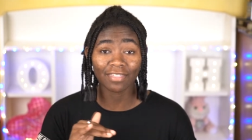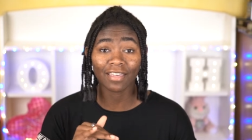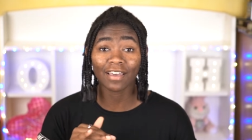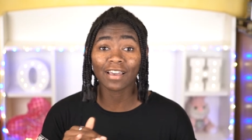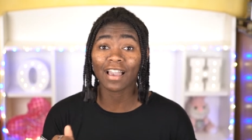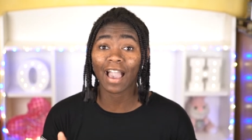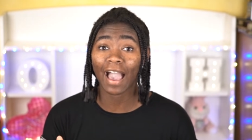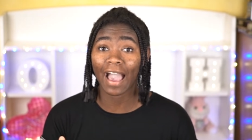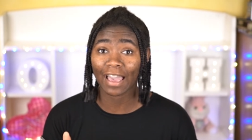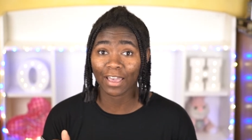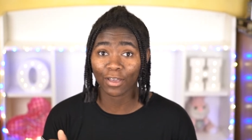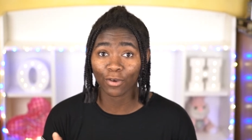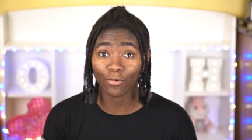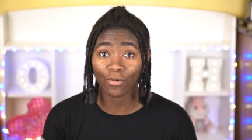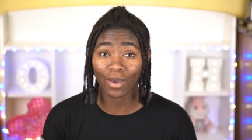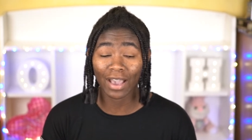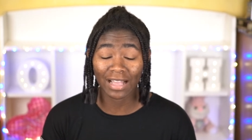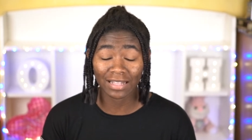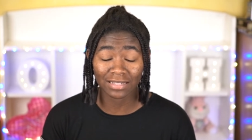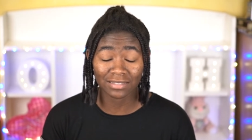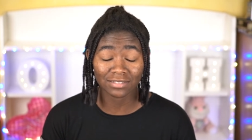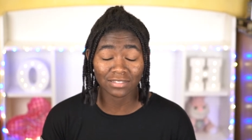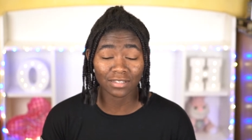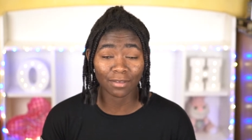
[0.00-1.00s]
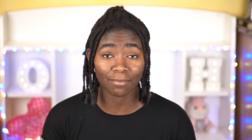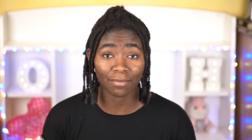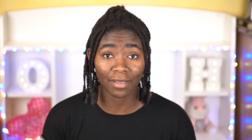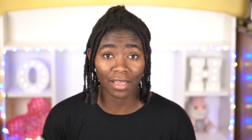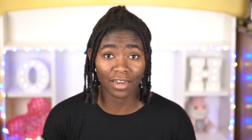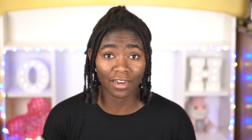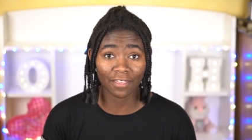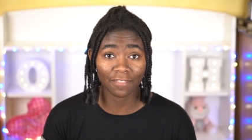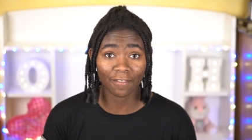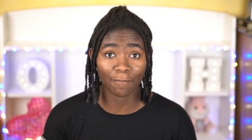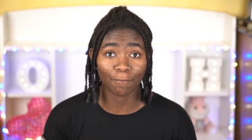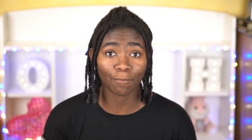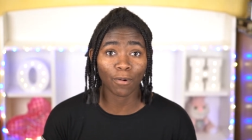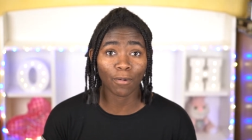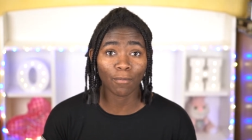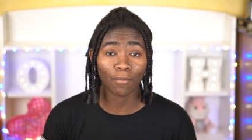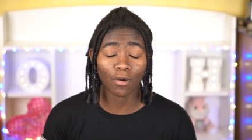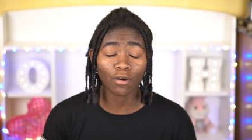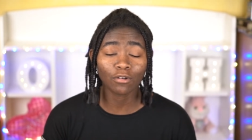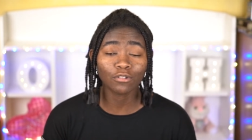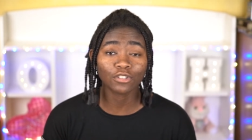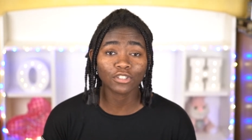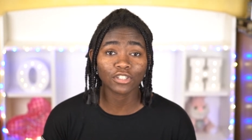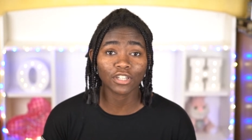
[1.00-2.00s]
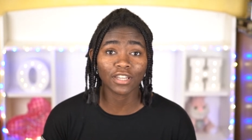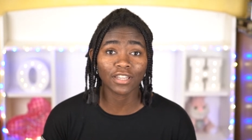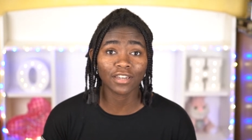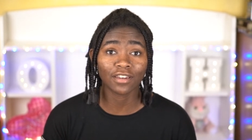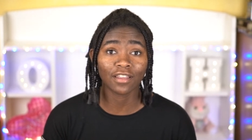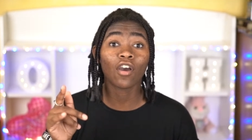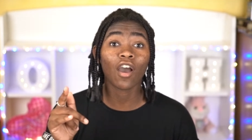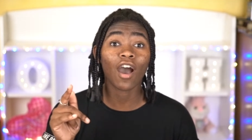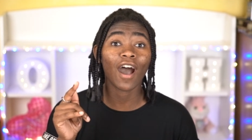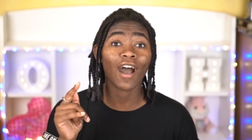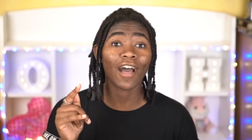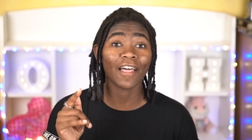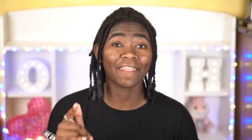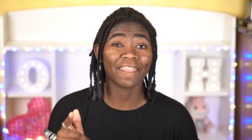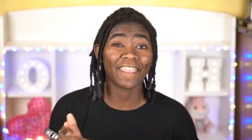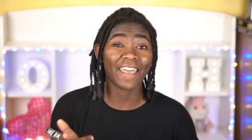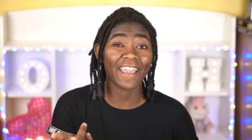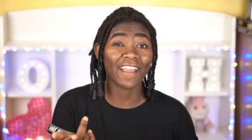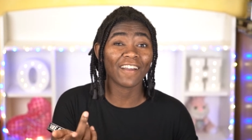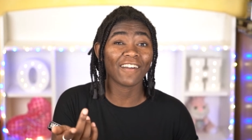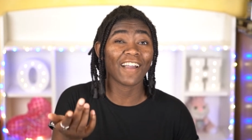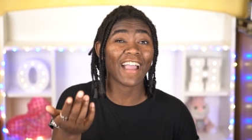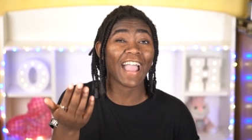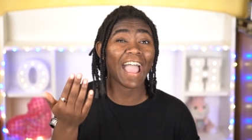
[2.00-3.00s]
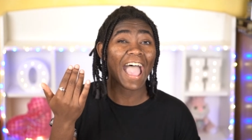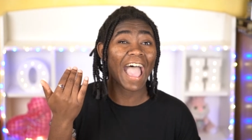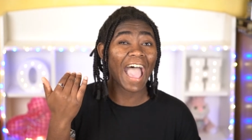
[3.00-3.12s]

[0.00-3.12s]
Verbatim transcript: the guy who ends up getting the promotion, got there